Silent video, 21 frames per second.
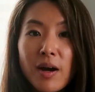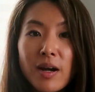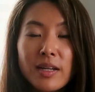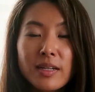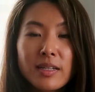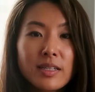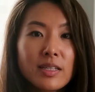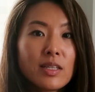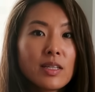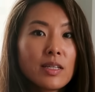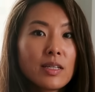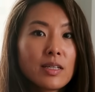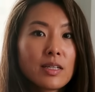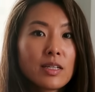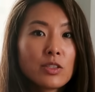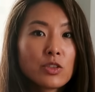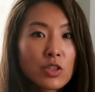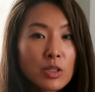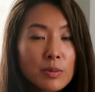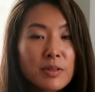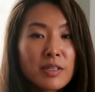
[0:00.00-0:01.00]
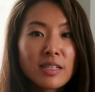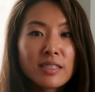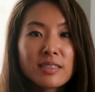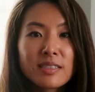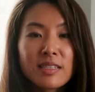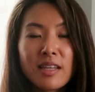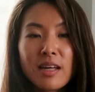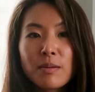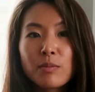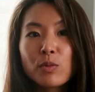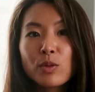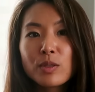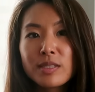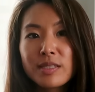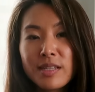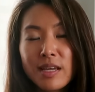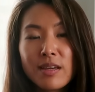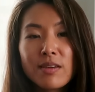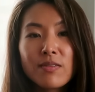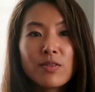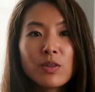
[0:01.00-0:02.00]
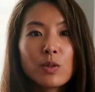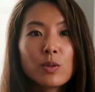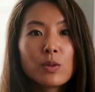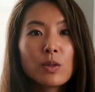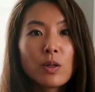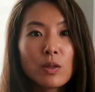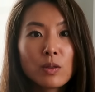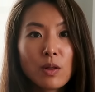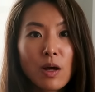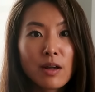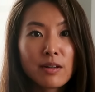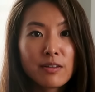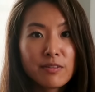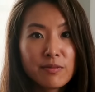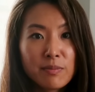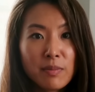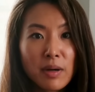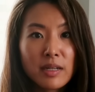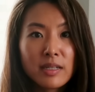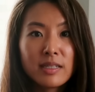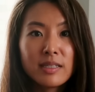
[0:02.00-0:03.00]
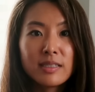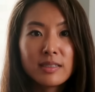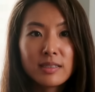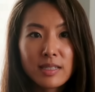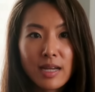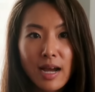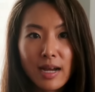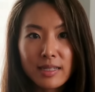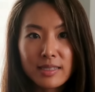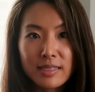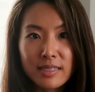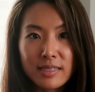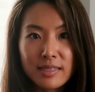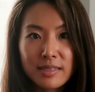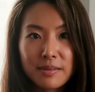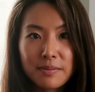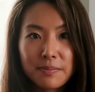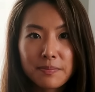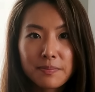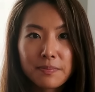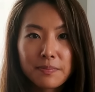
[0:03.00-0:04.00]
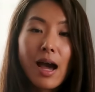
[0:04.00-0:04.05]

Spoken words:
but contributing to them will save you a lot of money in taxes.